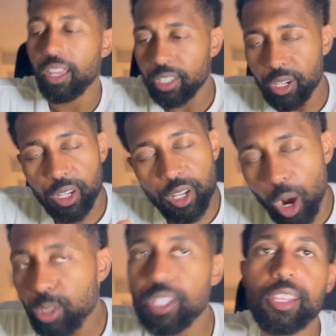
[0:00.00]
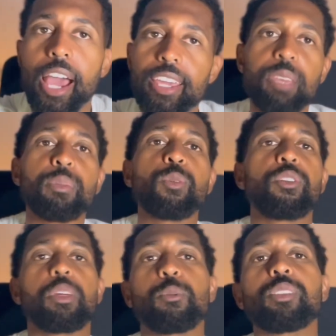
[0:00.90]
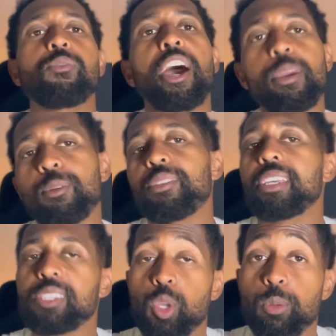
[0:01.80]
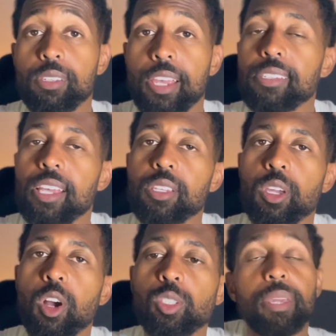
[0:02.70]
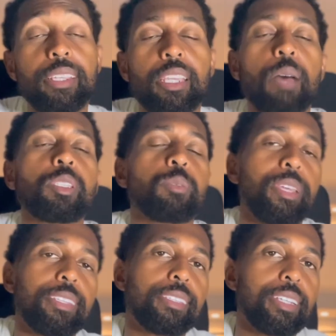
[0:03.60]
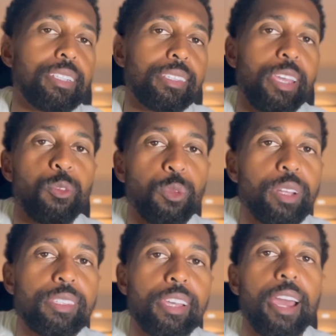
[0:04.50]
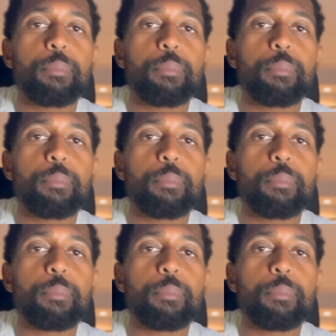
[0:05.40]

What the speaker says: Your coach's eye can be one of the most valuable things that you possess as a coach because it helps us make decisions in real time.